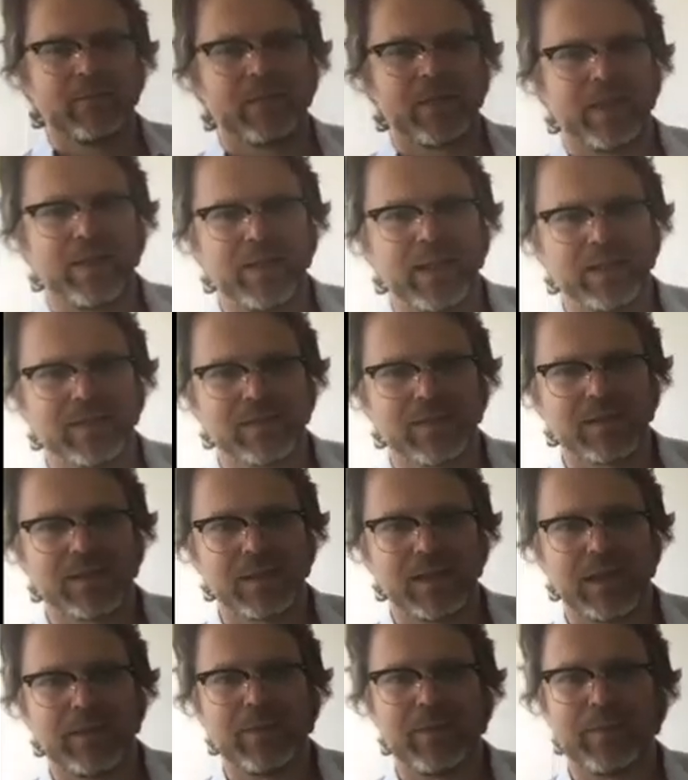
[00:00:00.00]
And that's the
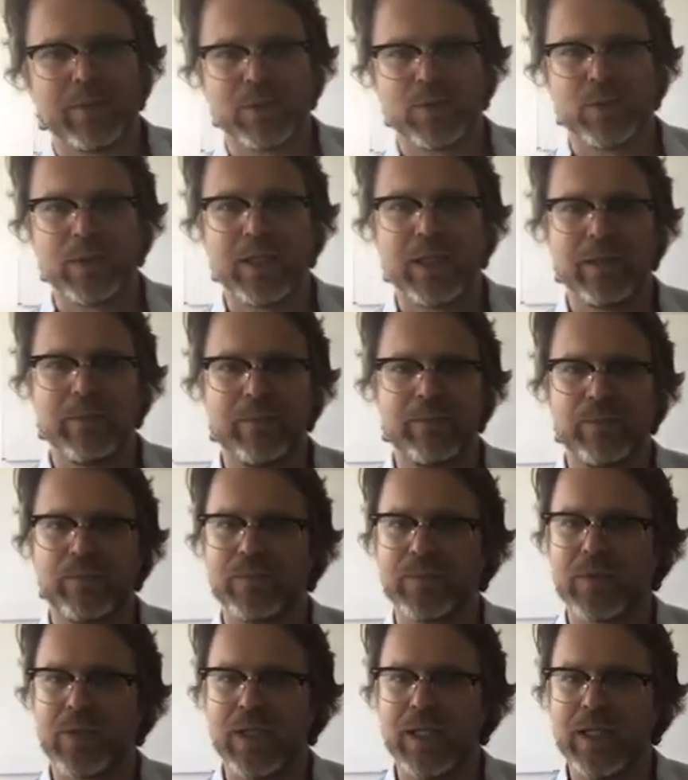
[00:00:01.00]
dilemma between
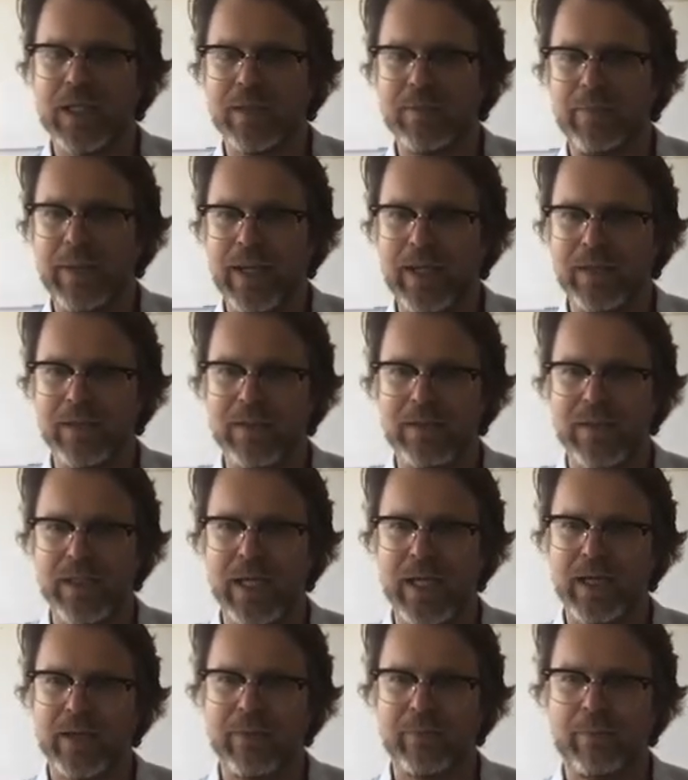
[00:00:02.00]
independence
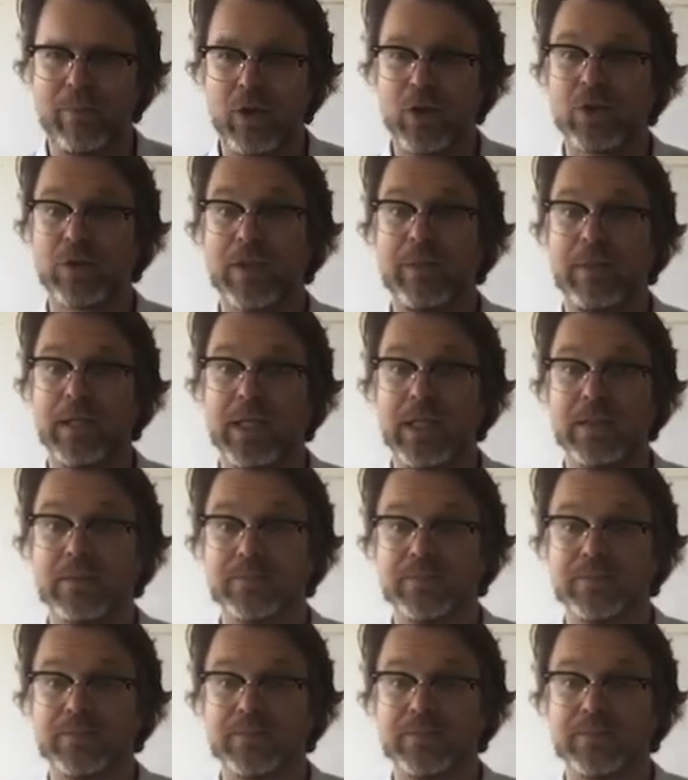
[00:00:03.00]
and proximity.